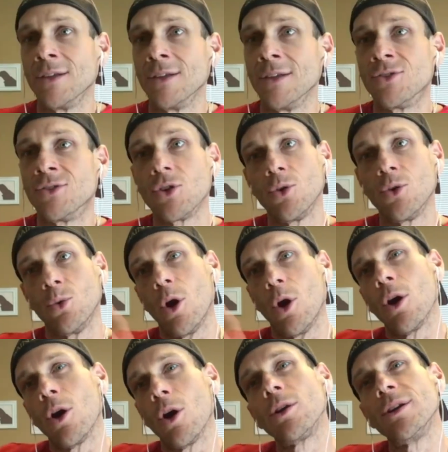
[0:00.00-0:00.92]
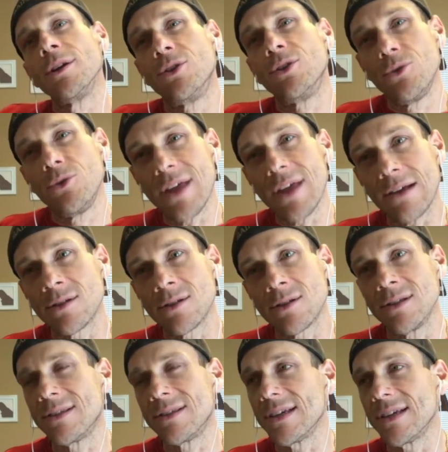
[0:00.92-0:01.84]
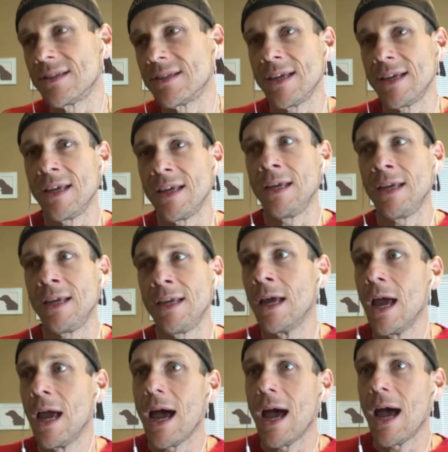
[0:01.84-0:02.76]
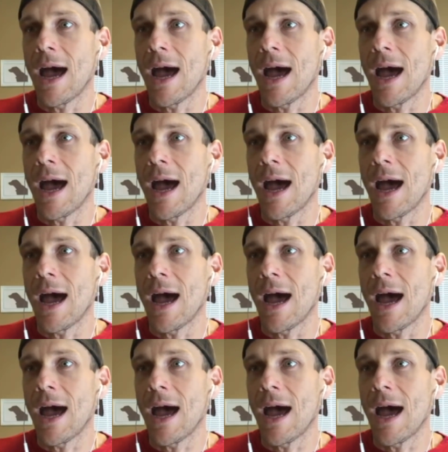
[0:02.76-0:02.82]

And so early 2016,